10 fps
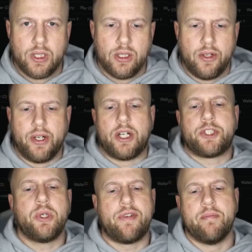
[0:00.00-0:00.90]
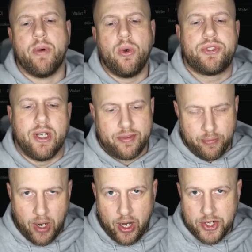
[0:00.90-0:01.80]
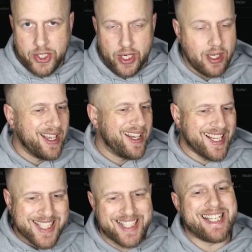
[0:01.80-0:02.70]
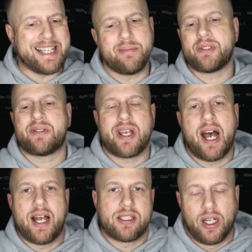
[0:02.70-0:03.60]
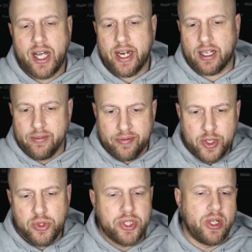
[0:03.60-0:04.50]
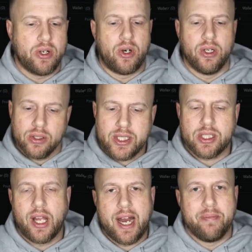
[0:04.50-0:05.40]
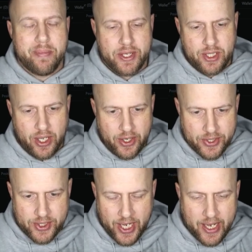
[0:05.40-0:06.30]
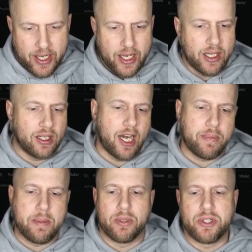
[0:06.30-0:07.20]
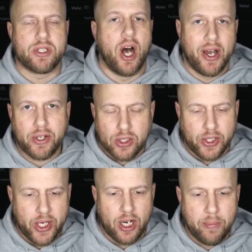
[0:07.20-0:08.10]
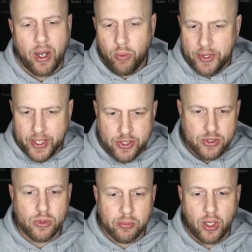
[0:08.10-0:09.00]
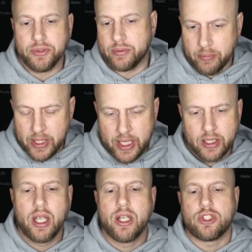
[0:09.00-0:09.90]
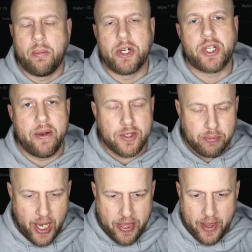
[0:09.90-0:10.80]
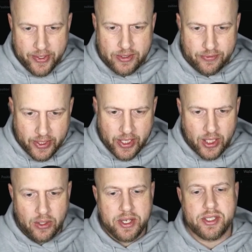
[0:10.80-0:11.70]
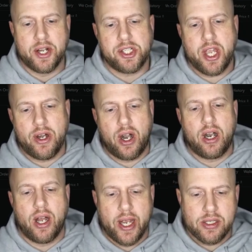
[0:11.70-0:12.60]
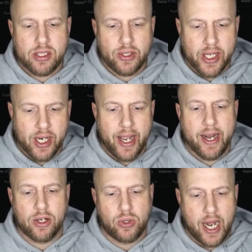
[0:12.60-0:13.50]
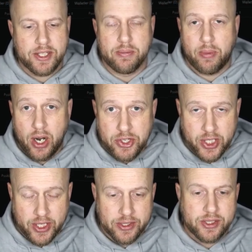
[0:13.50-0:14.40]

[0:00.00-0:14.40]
there are two different modes of margin that seems to cause a lot of confusion, or at least a lot of misunderstanding. A lot of people just unclear about what these two modes mean. So I'm going to try to explain that in this video. Essentially, there are isolated and cross margins.